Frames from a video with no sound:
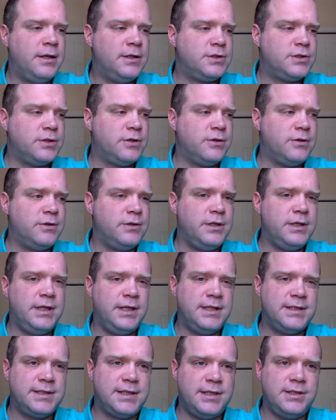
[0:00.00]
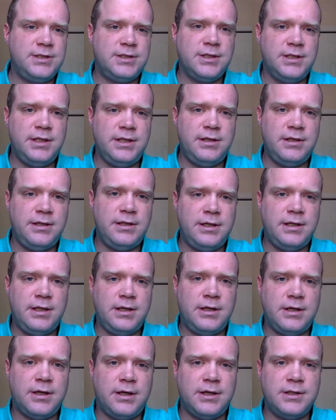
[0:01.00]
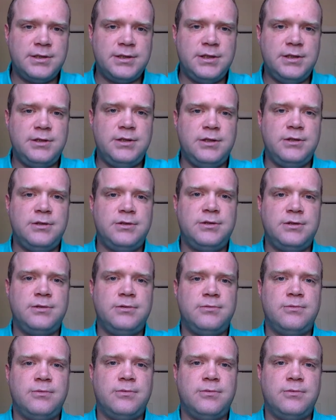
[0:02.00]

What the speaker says: So it essentially constitutes